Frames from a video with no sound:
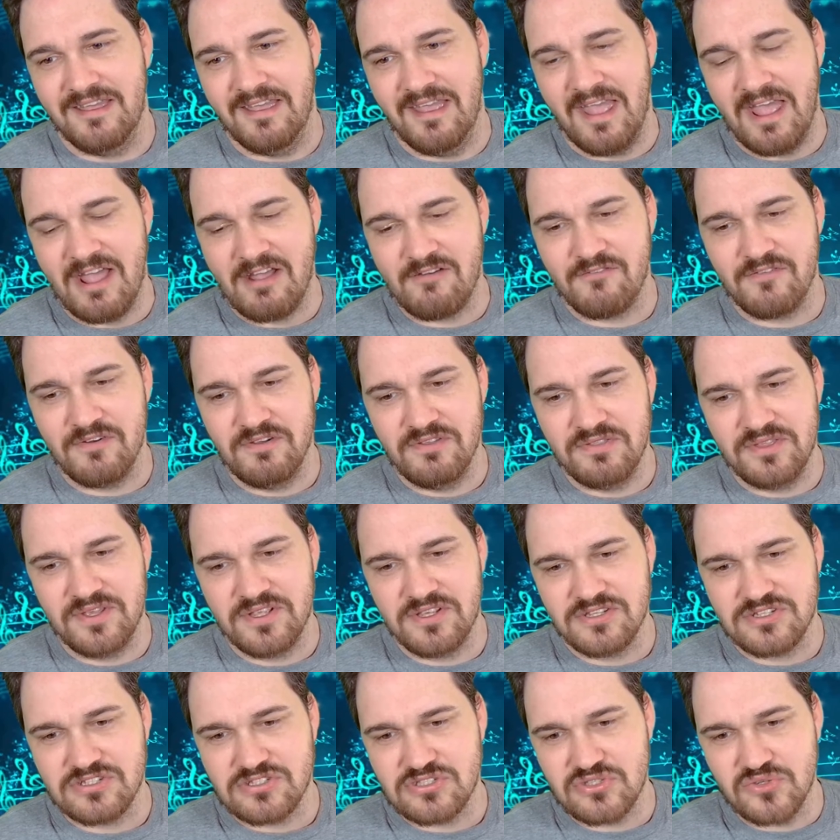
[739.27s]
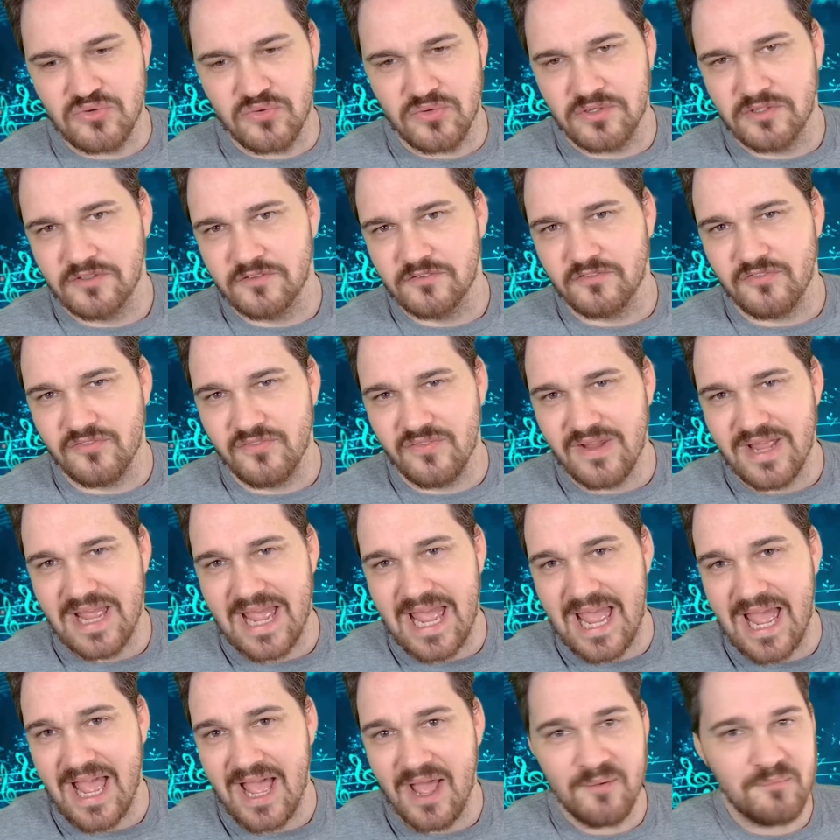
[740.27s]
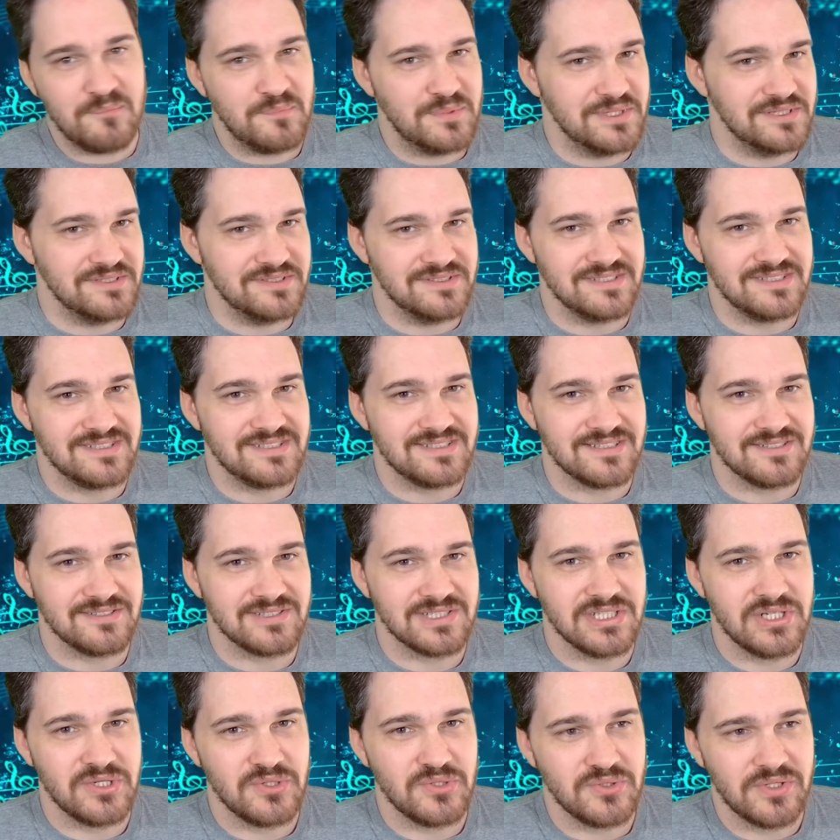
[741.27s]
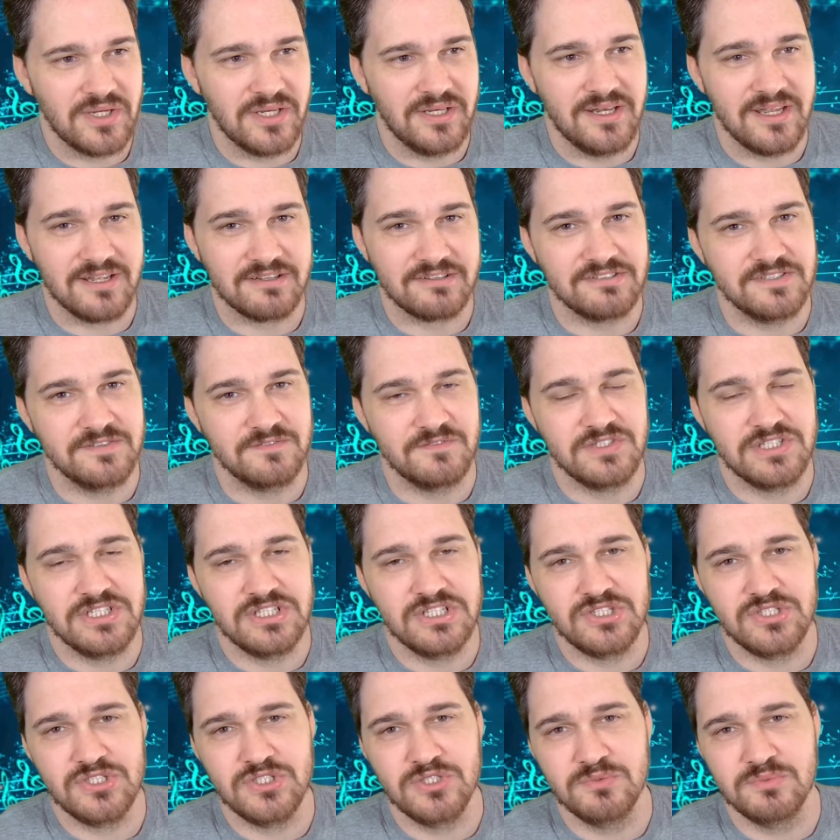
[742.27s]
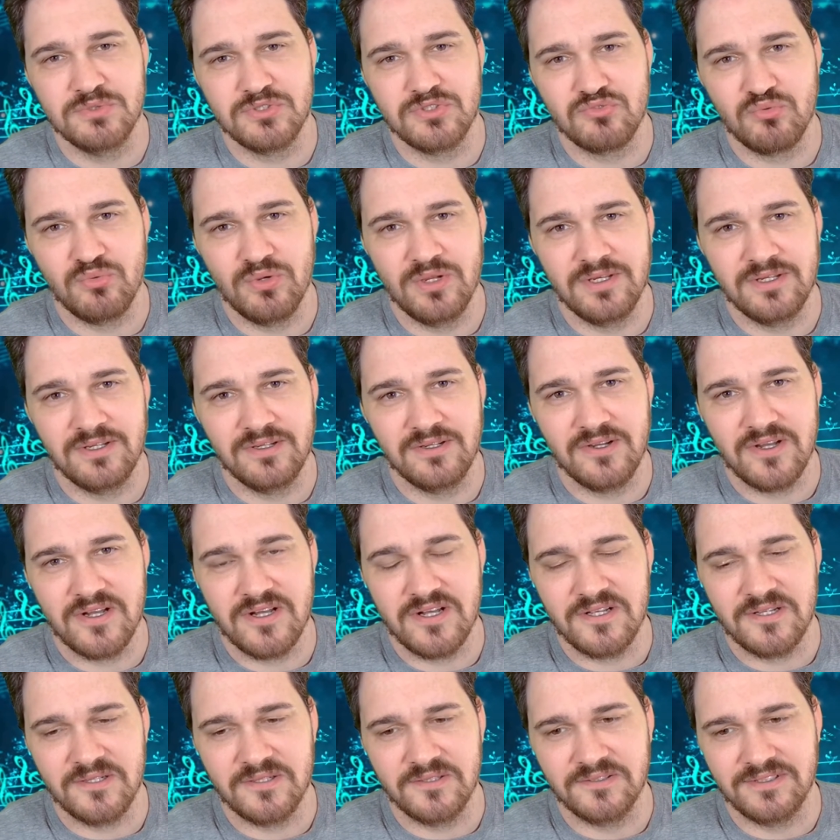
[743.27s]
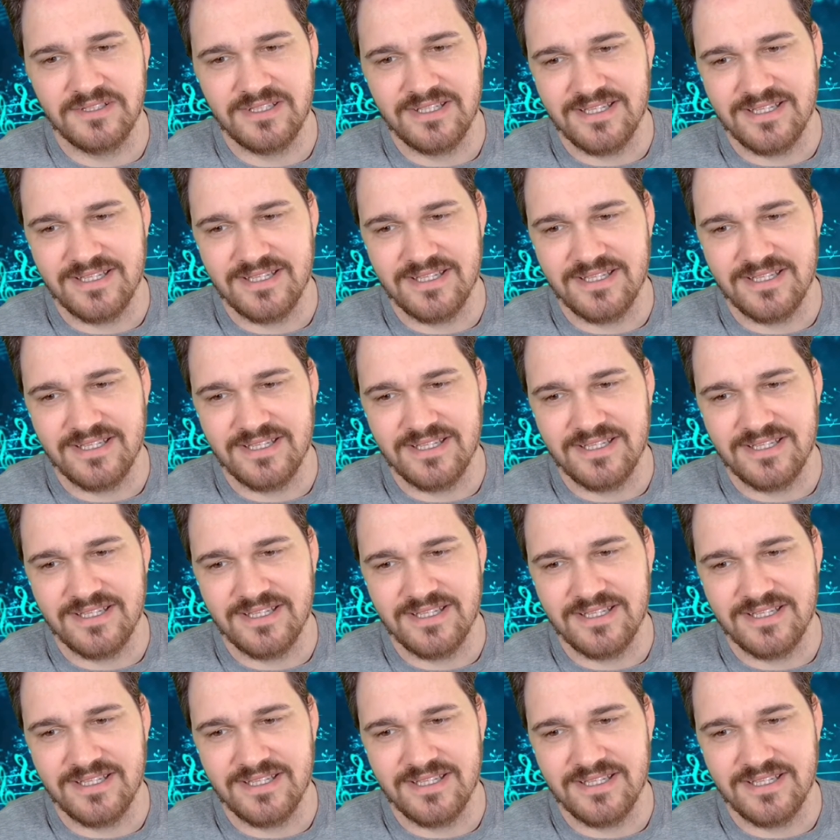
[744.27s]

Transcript: everything just sort of happens. There's no connective tissue between it all.